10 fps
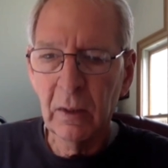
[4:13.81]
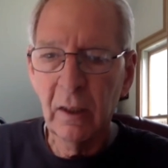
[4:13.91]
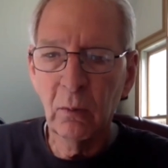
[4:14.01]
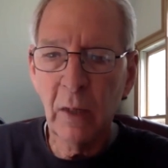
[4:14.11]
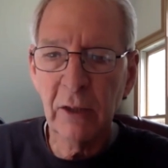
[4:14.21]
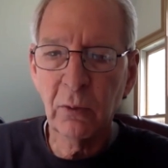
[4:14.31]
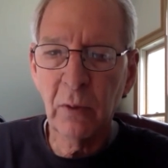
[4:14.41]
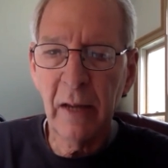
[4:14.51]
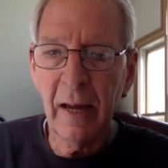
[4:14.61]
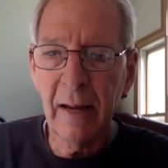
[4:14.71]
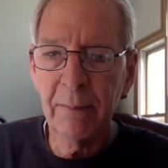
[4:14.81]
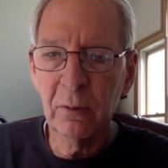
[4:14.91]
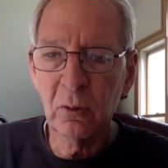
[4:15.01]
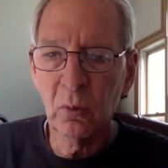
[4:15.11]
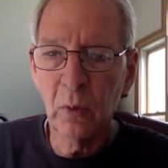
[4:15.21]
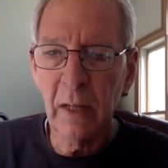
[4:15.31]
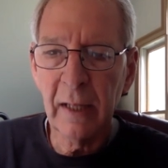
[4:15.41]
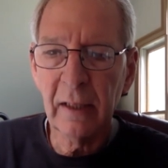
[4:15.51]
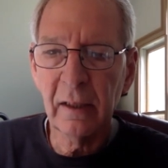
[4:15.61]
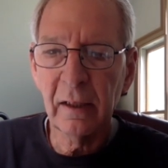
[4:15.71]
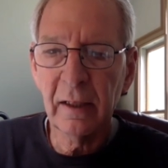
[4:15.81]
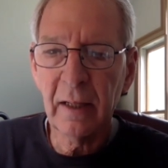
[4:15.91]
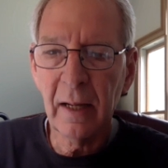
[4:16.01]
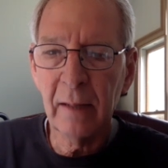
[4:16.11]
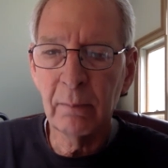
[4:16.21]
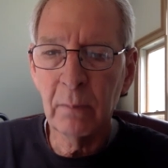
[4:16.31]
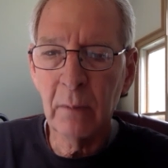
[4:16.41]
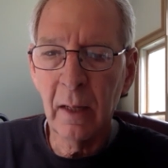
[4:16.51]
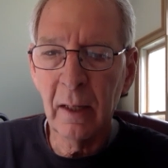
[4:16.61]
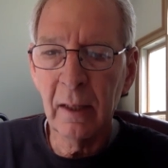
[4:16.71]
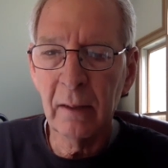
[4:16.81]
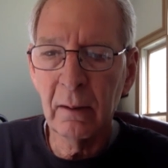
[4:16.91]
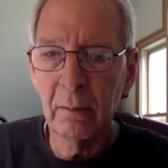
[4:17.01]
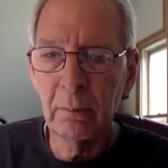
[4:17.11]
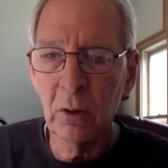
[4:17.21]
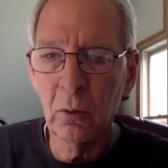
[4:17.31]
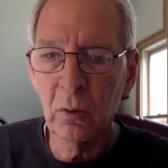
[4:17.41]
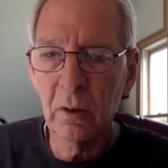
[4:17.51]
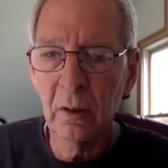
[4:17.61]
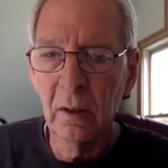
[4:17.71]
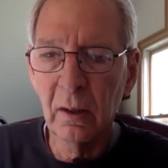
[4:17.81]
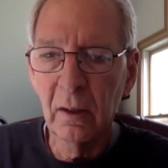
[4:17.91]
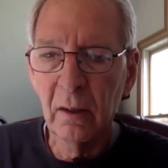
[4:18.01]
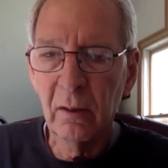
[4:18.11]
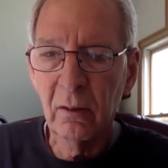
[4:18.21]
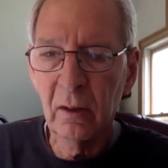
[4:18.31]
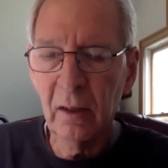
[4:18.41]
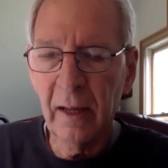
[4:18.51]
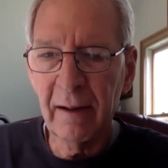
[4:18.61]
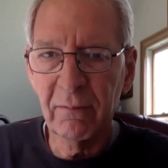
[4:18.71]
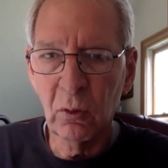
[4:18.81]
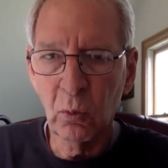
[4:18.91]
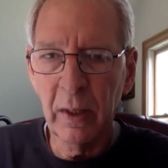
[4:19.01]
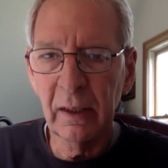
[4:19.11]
And watch what happens when I click on, on mute It'll have the red